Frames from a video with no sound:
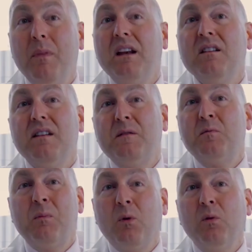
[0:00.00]
many times
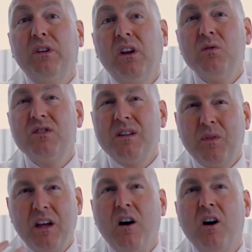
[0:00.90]
people will use
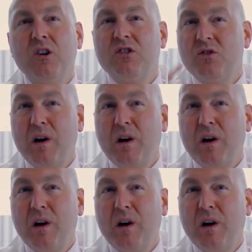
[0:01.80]
something harsh to